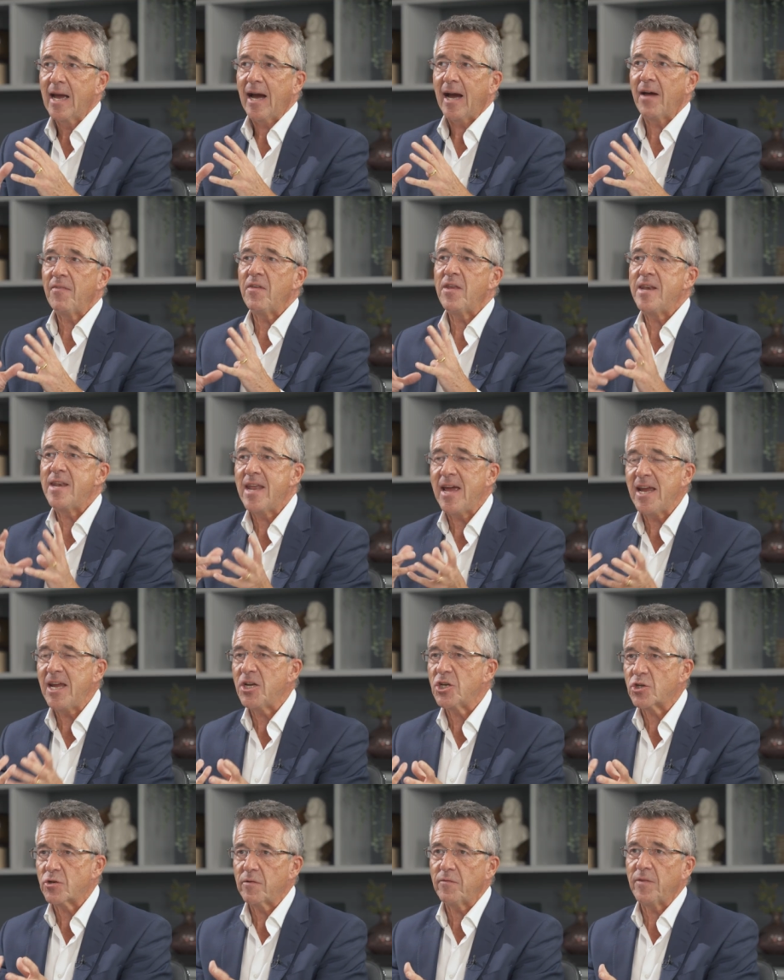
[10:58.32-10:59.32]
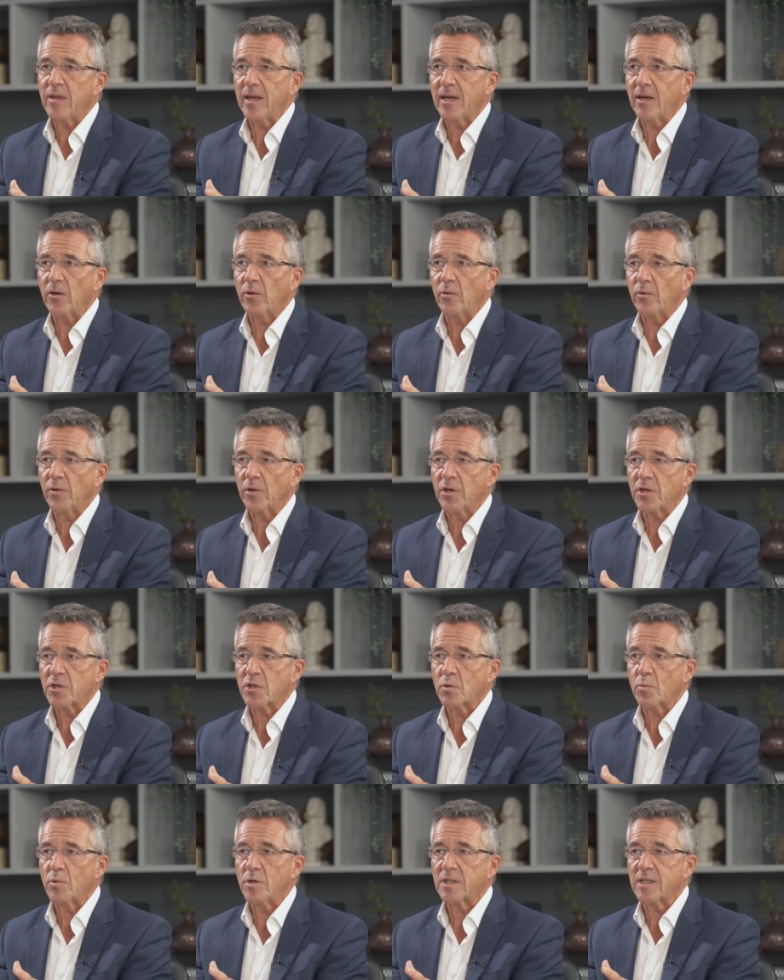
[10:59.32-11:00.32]
And the nature of the
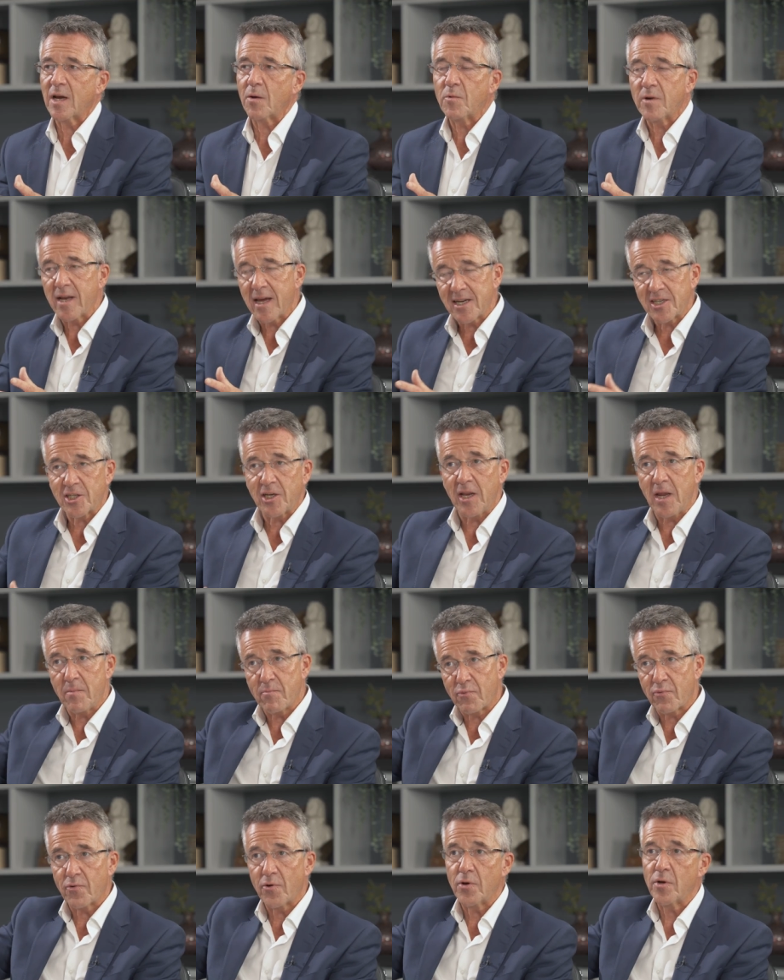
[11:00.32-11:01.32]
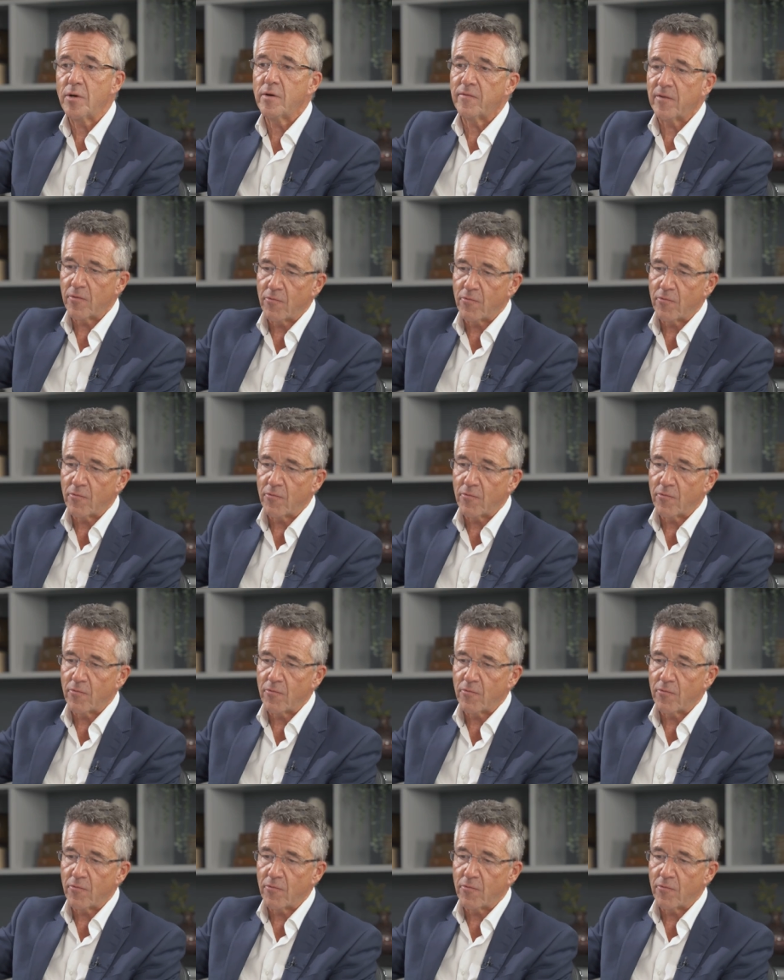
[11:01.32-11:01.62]
illness was I would actually improve